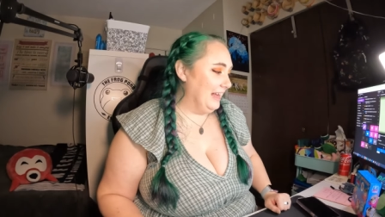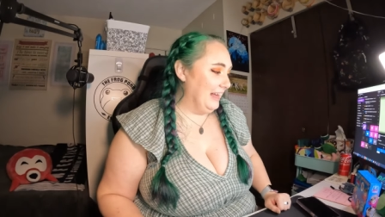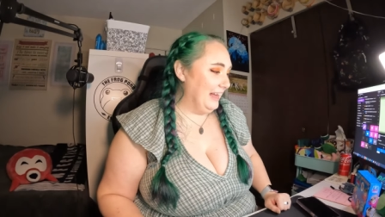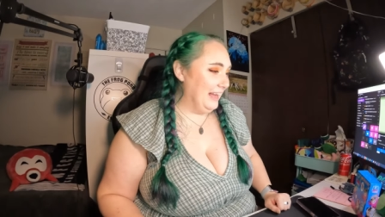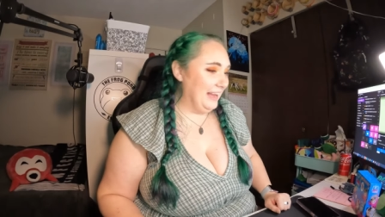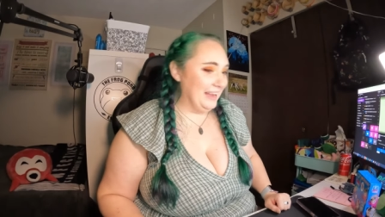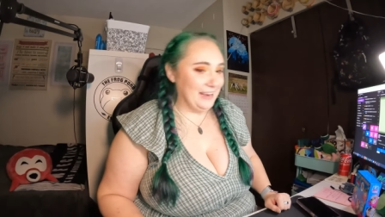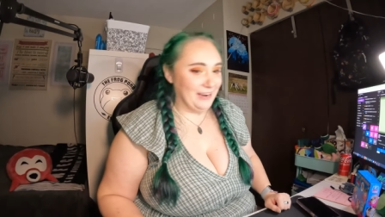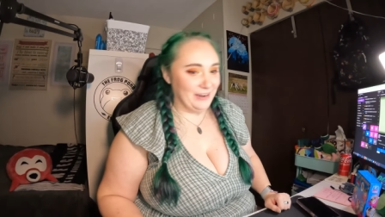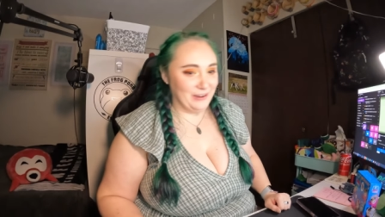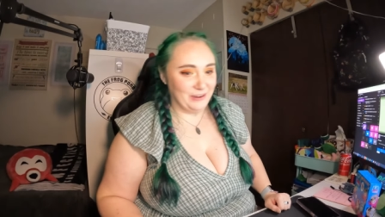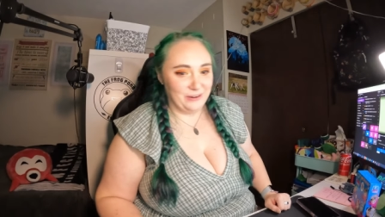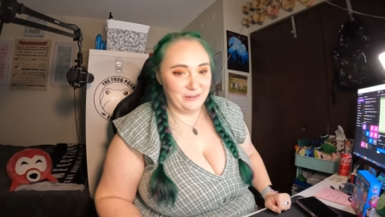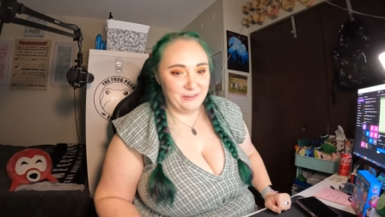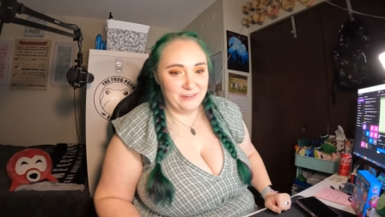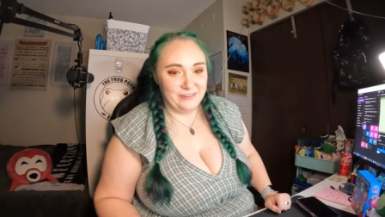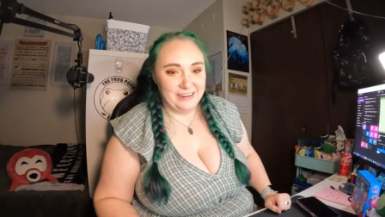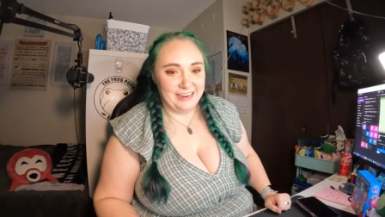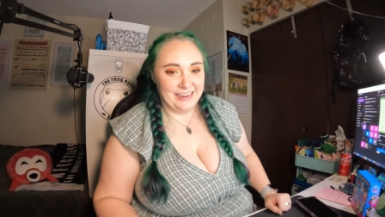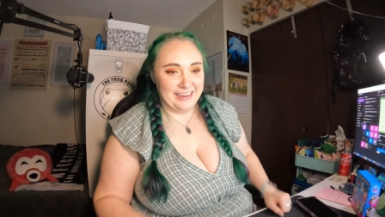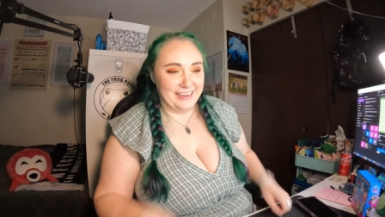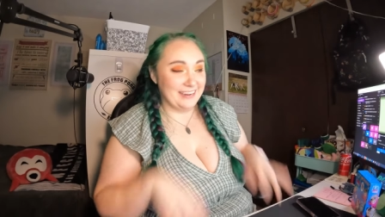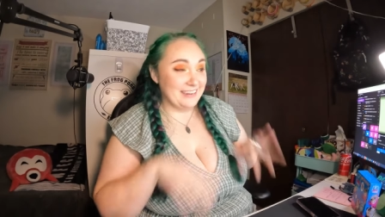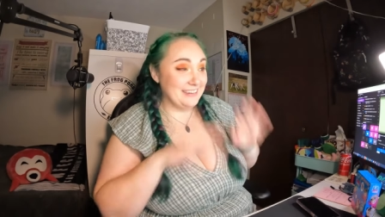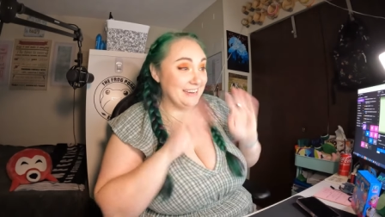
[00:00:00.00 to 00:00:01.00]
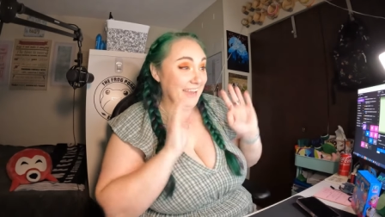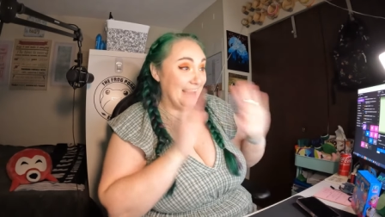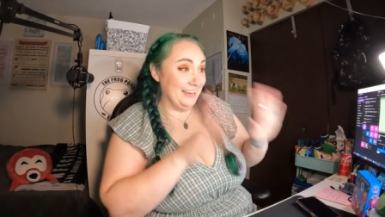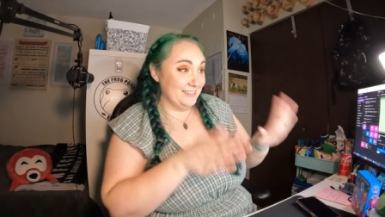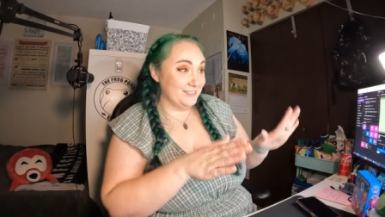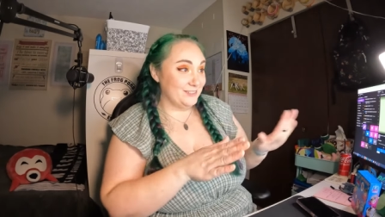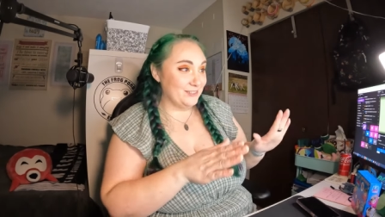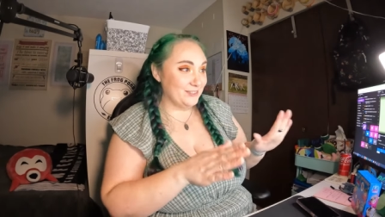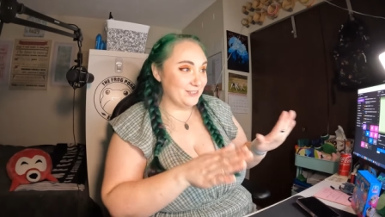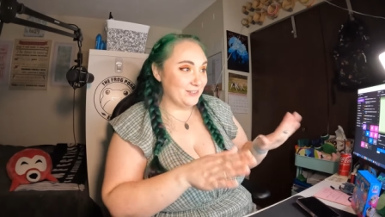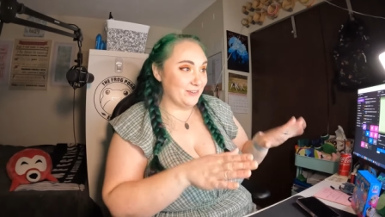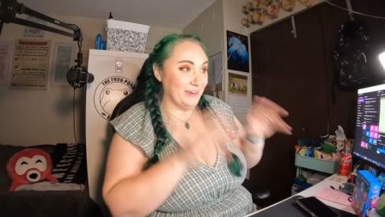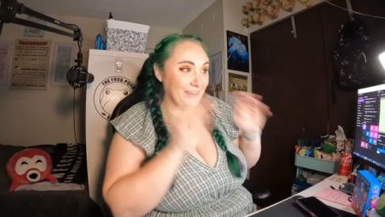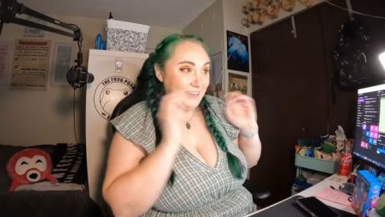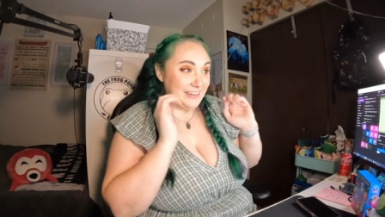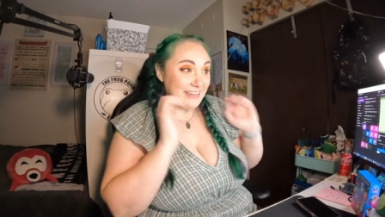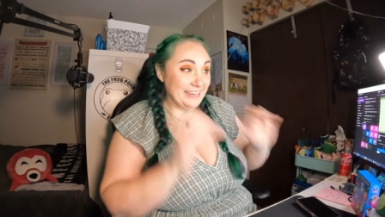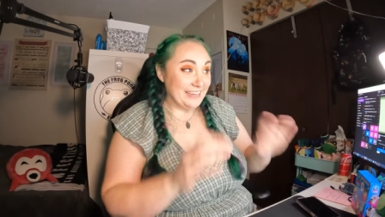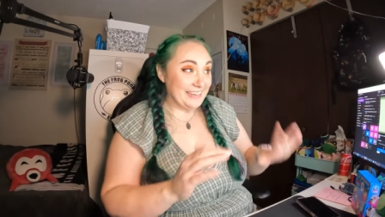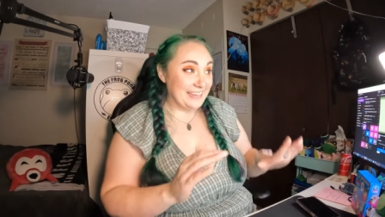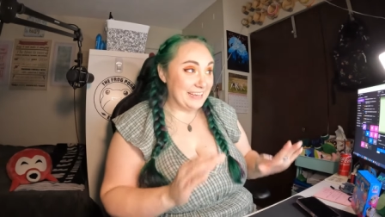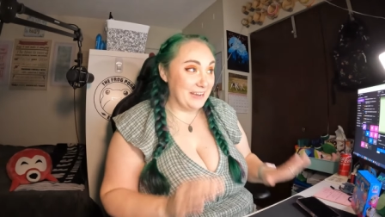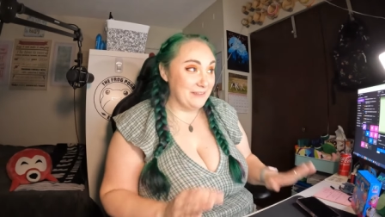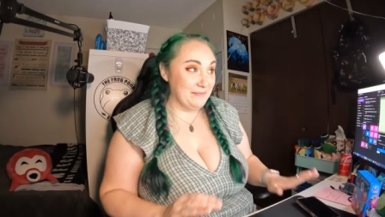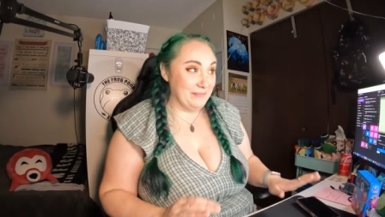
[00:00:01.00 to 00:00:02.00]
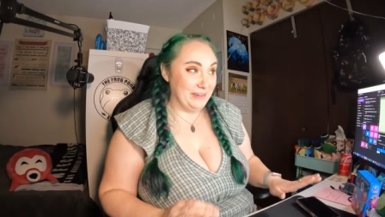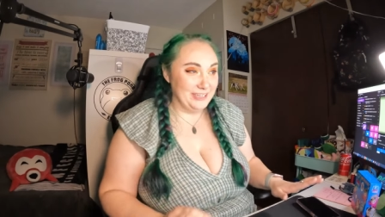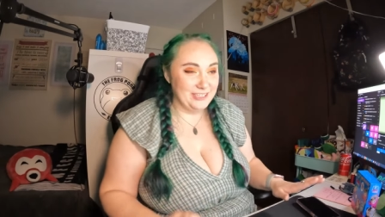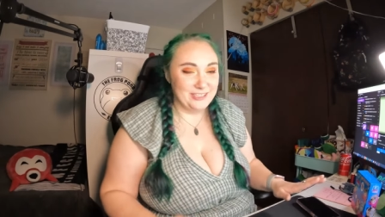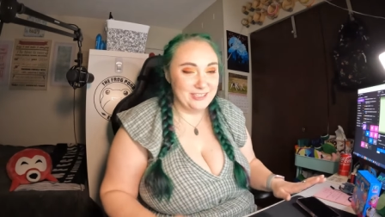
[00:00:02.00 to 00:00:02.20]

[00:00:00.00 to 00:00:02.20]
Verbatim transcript: I gotta go. I gotta answer this quickly and then get my